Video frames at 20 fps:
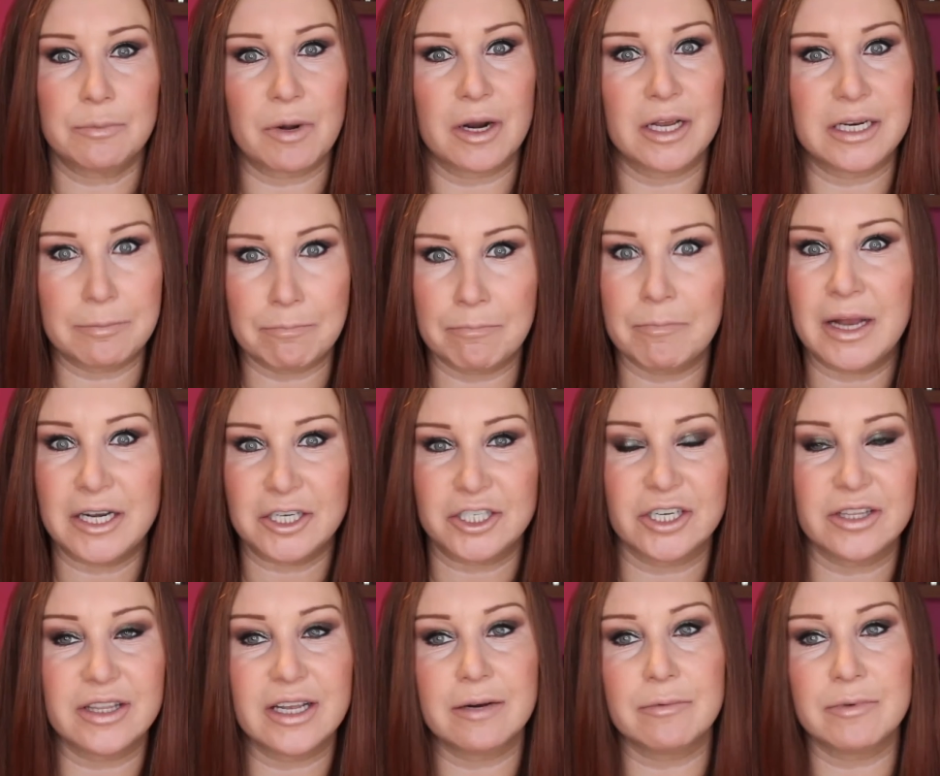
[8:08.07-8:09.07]
but I didn't
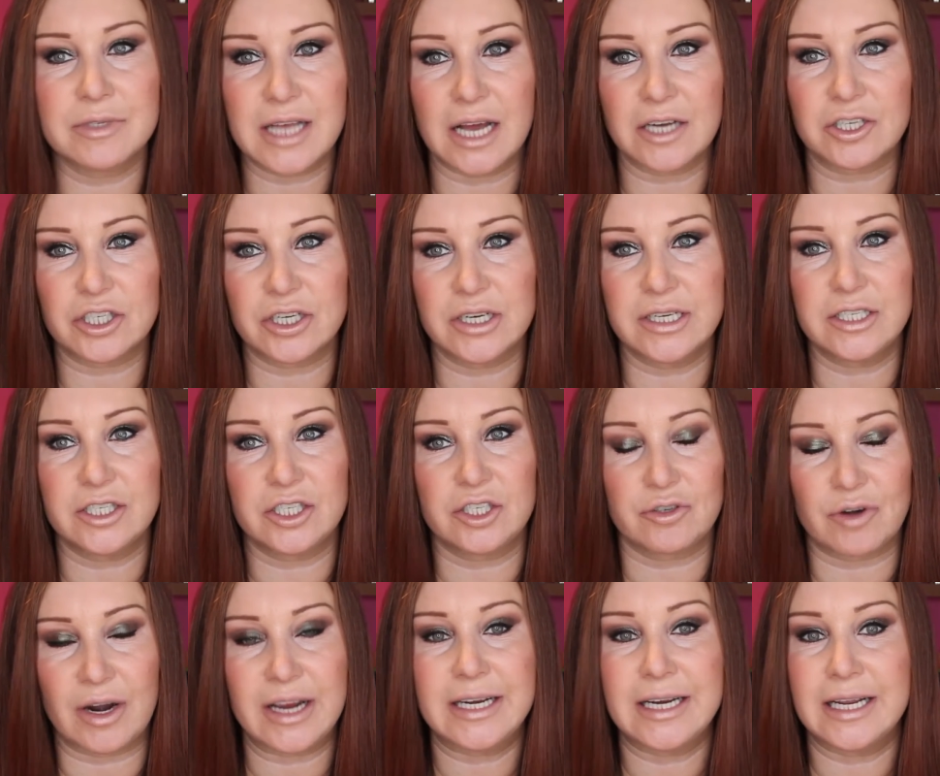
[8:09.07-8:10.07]
mention that it was actually
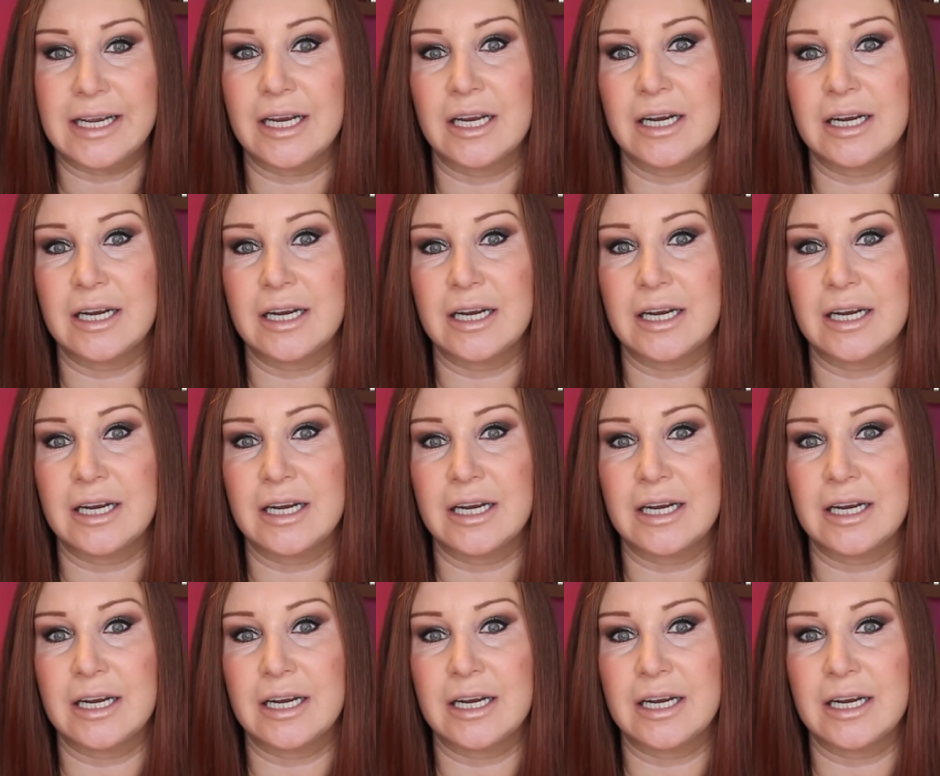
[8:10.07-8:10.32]
straining